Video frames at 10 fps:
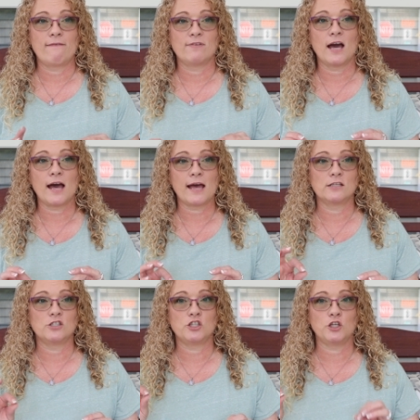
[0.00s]
I've got
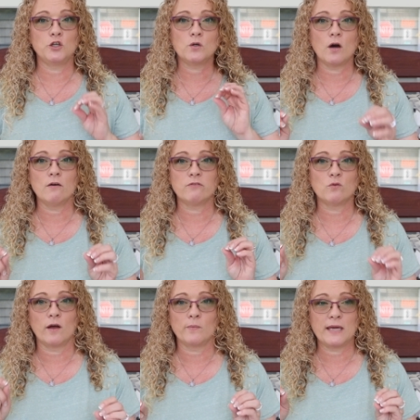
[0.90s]
two
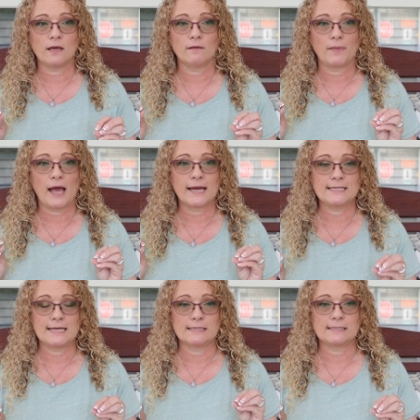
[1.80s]
overwhelming
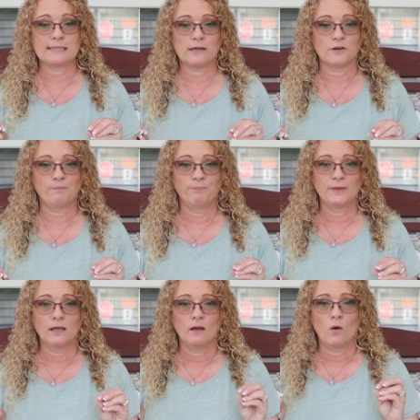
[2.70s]
ideas here.
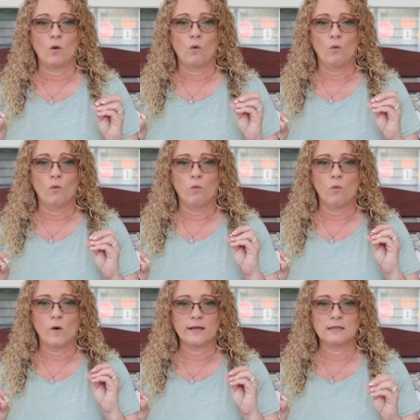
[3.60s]

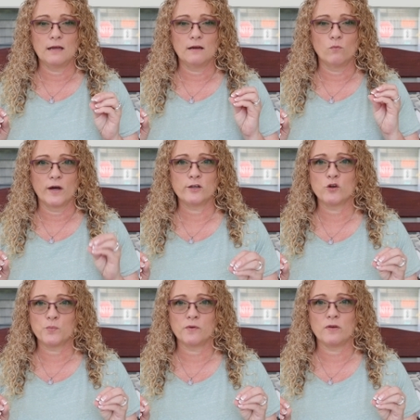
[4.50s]
One, one
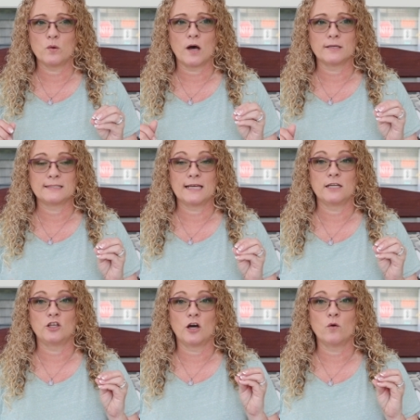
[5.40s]
group of you all
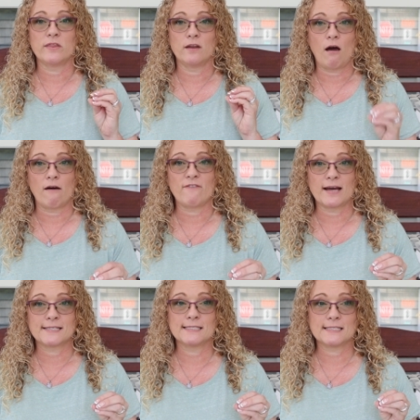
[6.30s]
said go with an
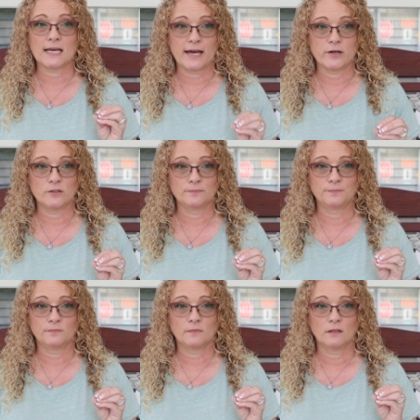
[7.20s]
off-axis guider,
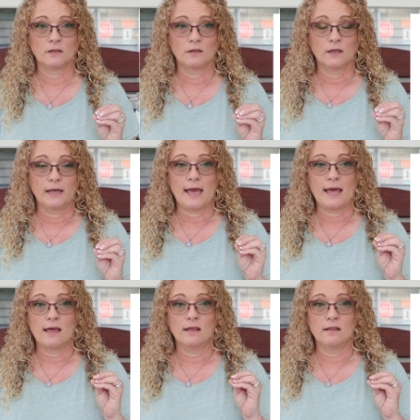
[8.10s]

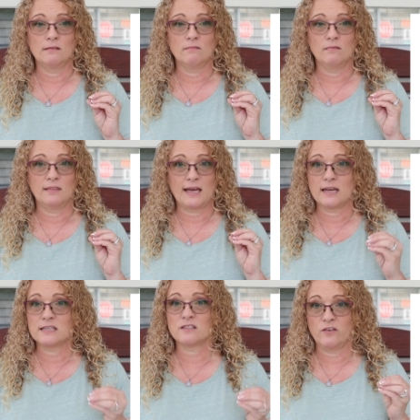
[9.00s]
and
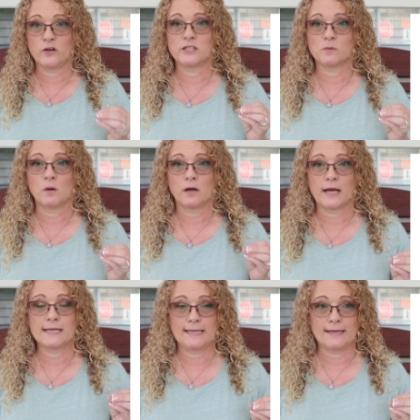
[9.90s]
that is a very smart
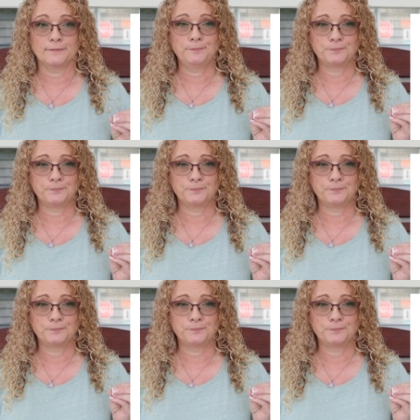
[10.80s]
idea,